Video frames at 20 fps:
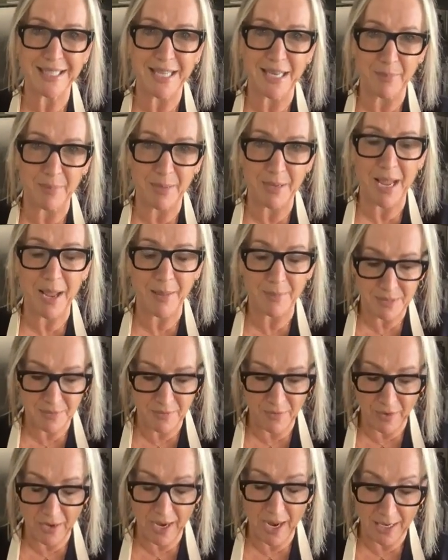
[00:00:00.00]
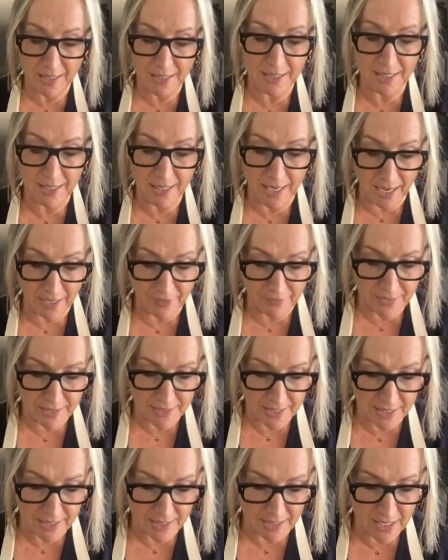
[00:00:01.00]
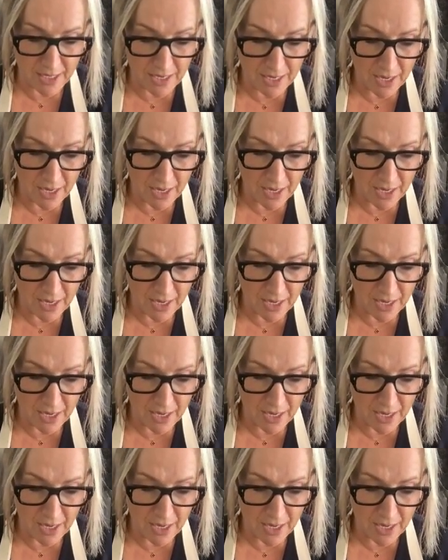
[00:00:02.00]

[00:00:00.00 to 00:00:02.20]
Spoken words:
and it becomes very hard to get out of the tin.